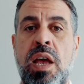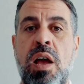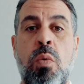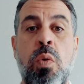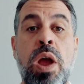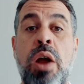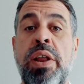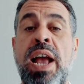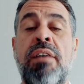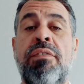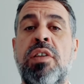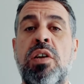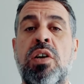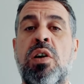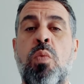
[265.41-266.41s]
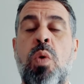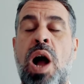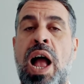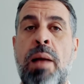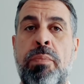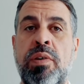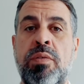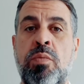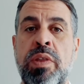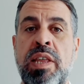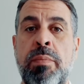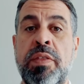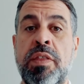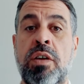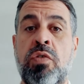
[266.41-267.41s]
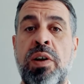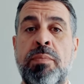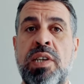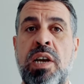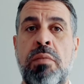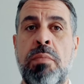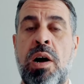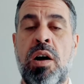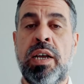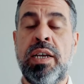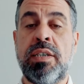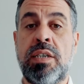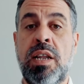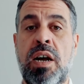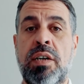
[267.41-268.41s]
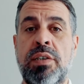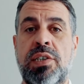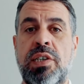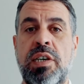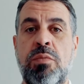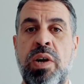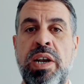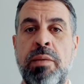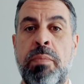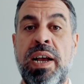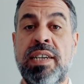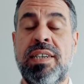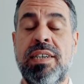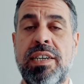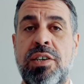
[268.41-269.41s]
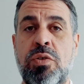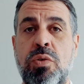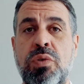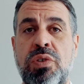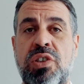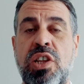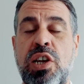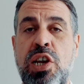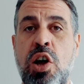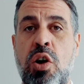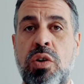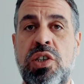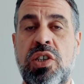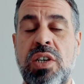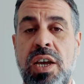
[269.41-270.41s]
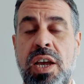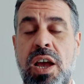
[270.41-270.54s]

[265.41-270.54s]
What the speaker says: We only have to look at what happened with him in the crypto markets last year when he basically caused the loss